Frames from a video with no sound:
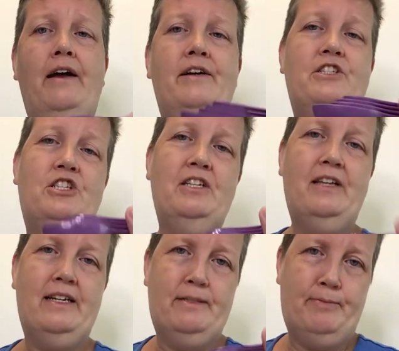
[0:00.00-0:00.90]
She
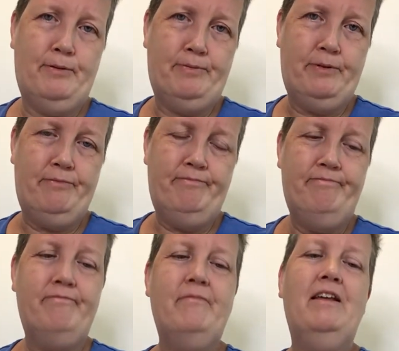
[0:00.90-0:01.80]
likes purple.
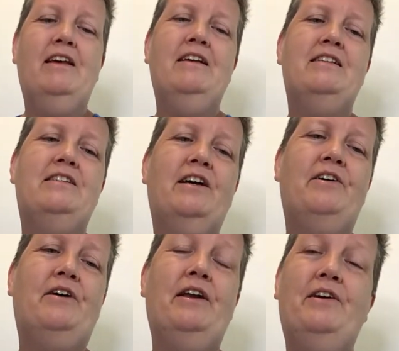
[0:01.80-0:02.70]
So
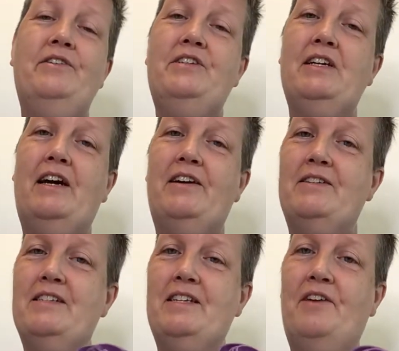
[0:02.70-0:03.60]
I know she got
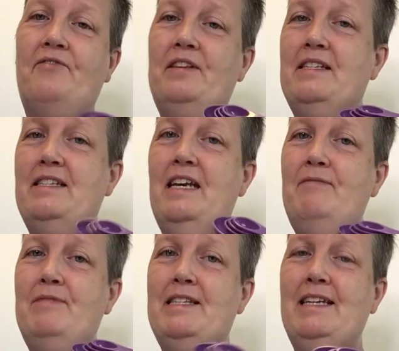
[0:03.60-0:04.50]
herself the
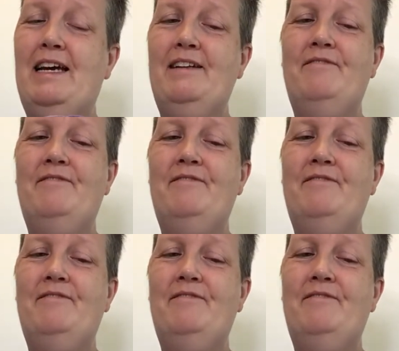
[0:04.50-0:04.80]
same set.